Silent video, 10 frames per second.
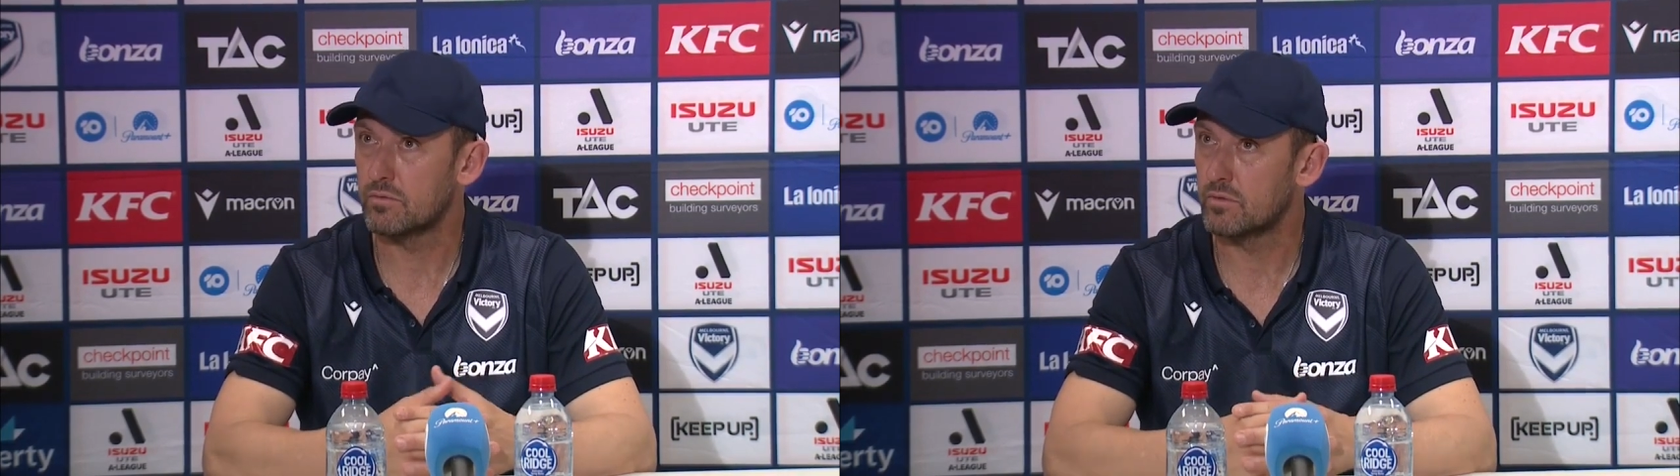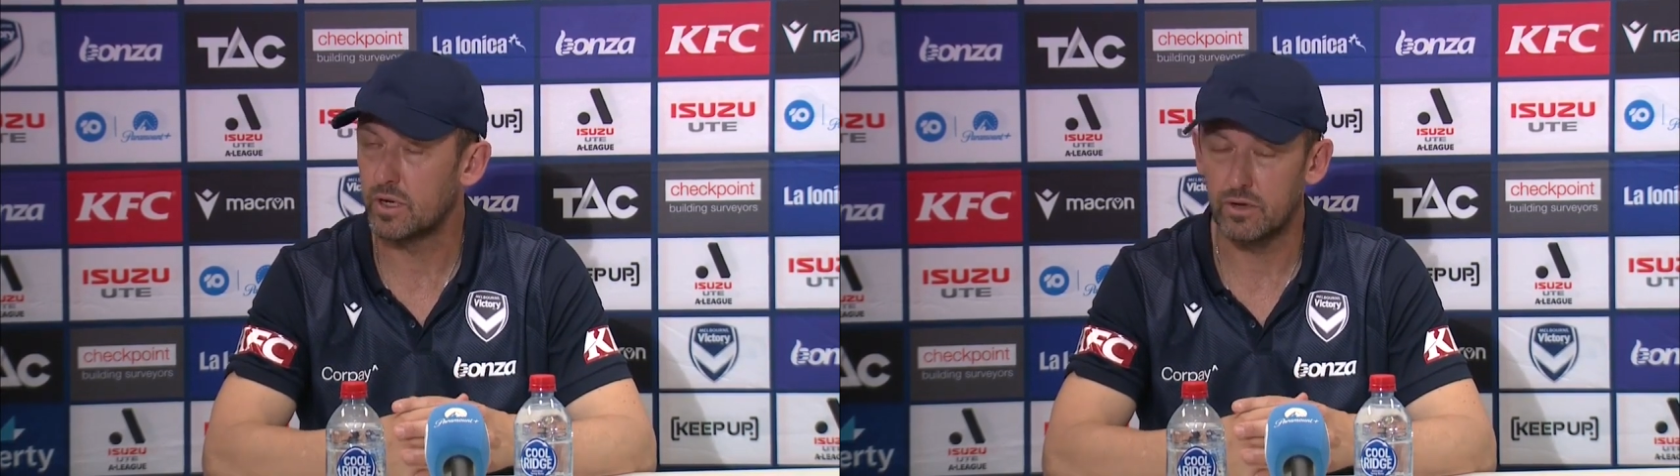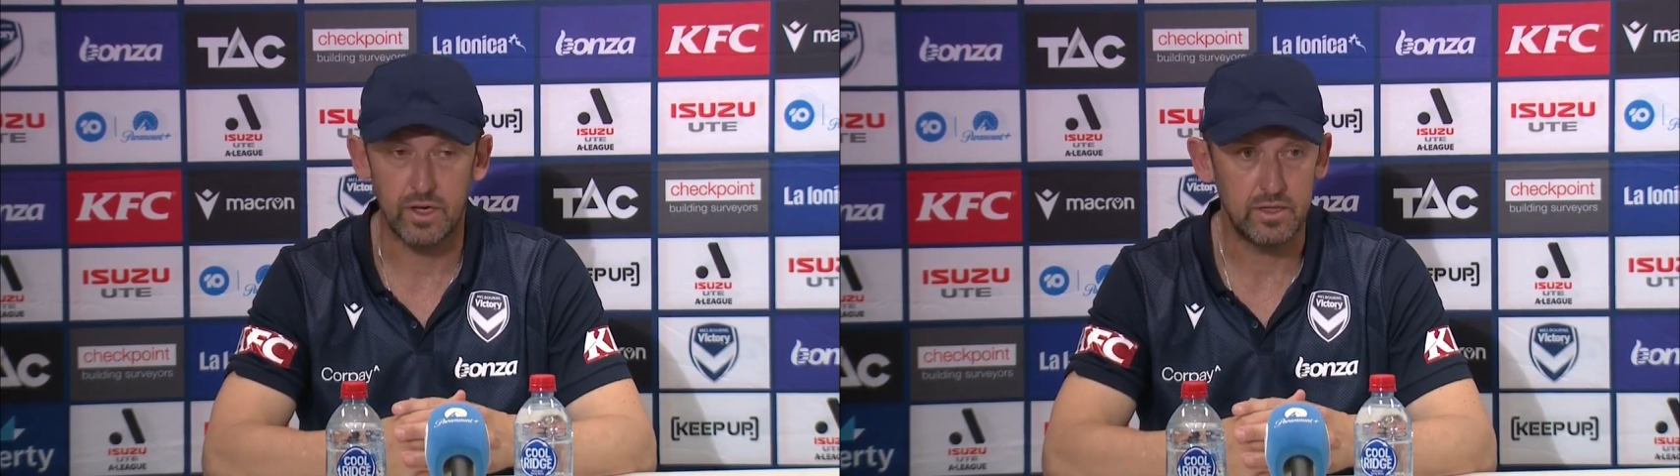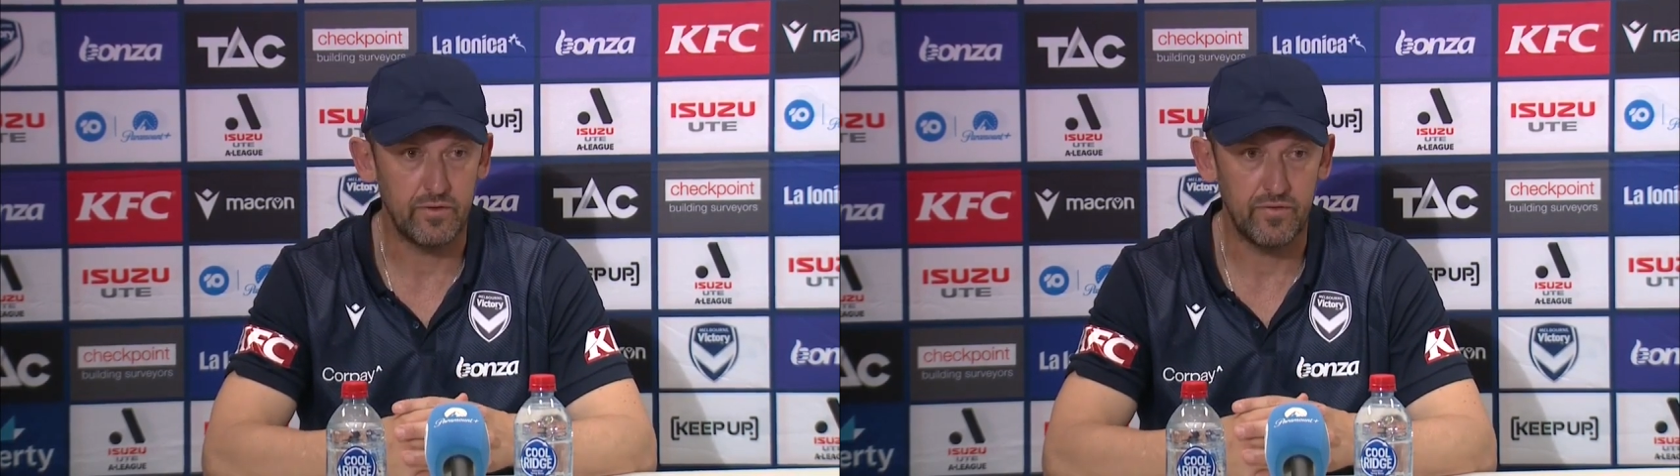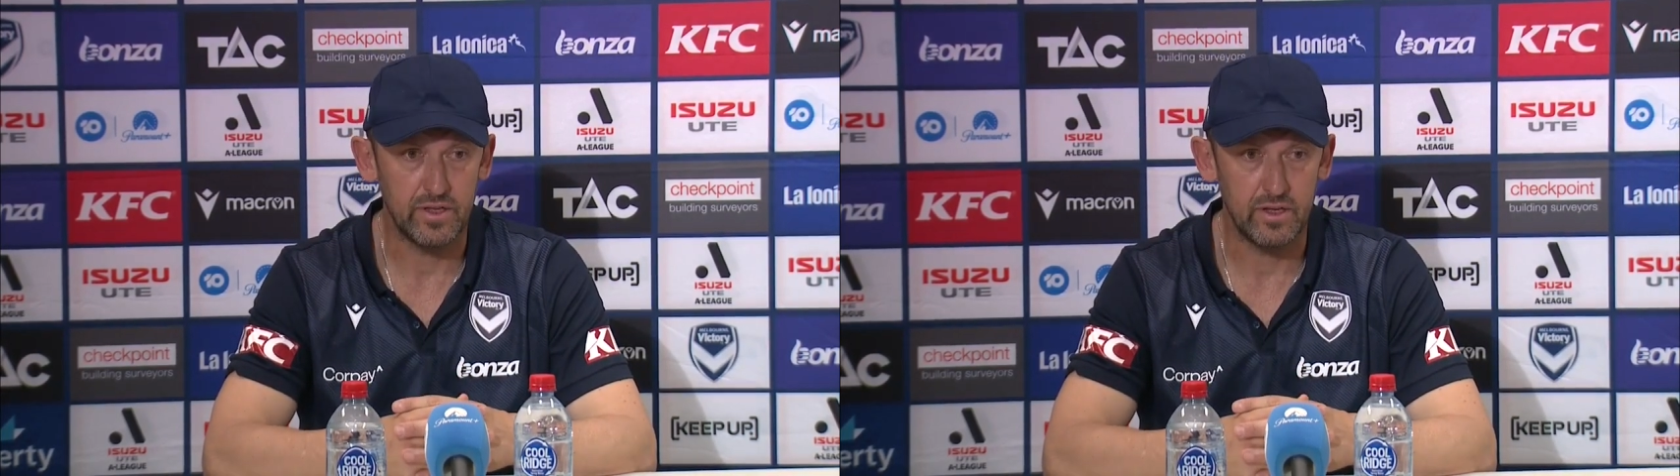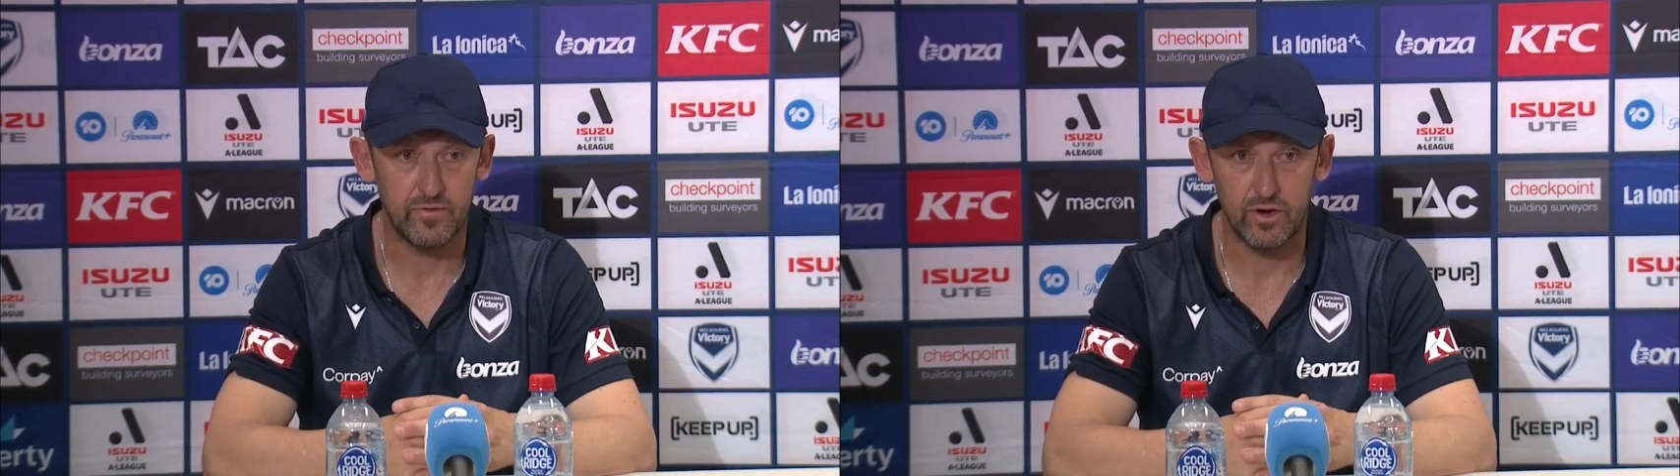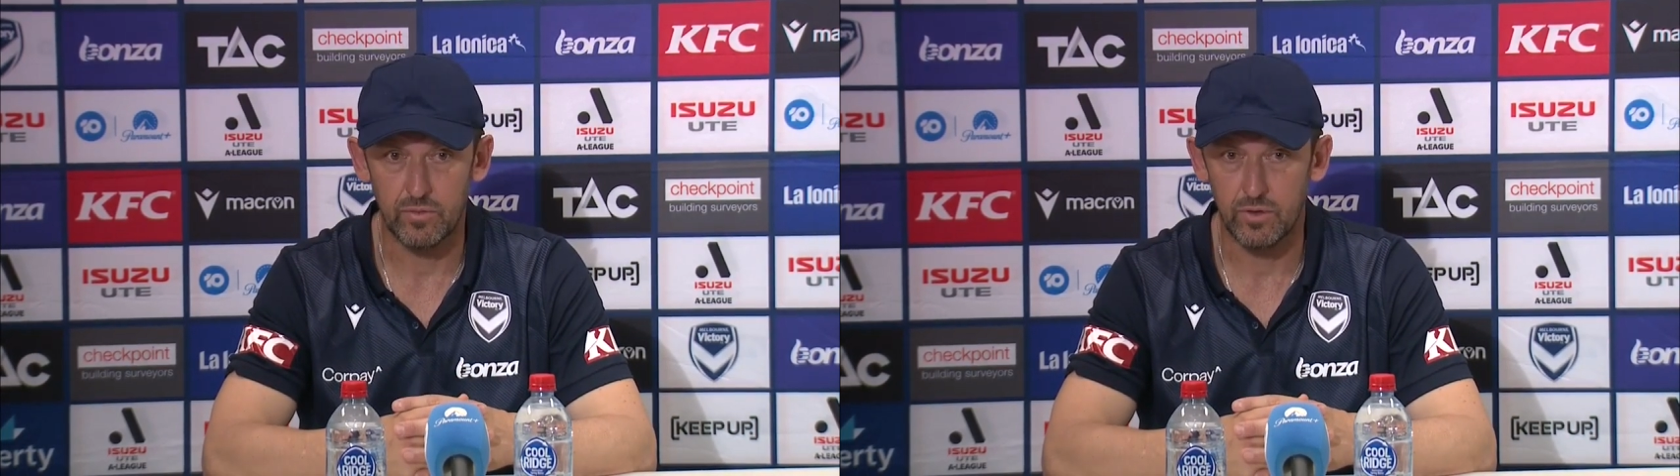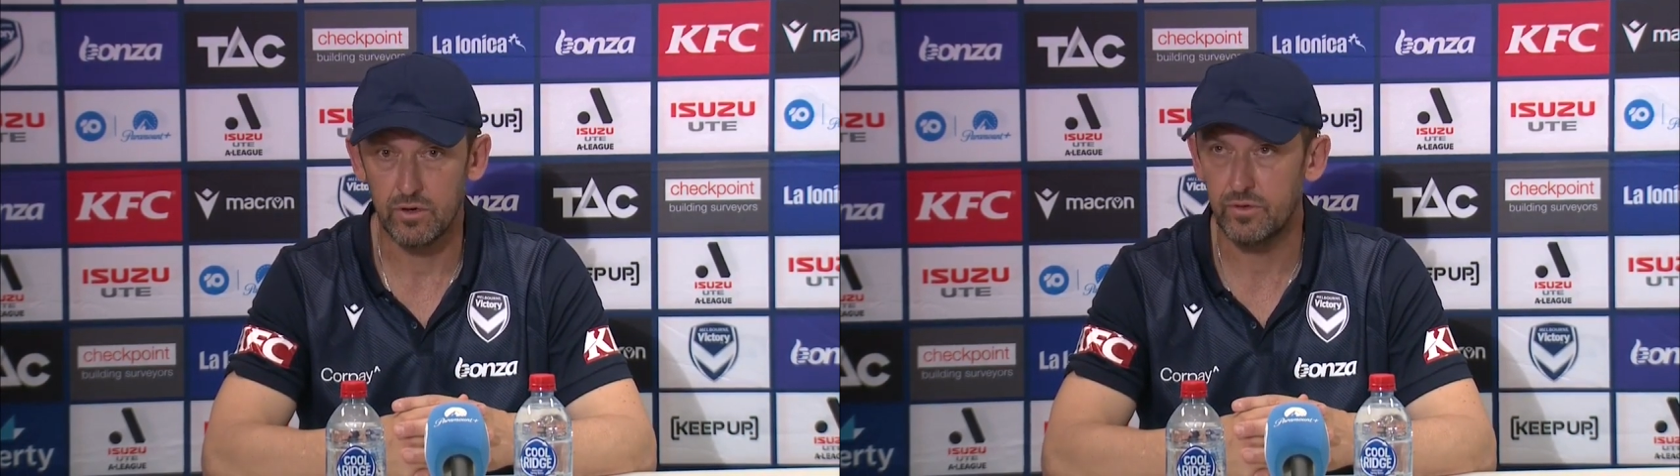You know, they defended very well,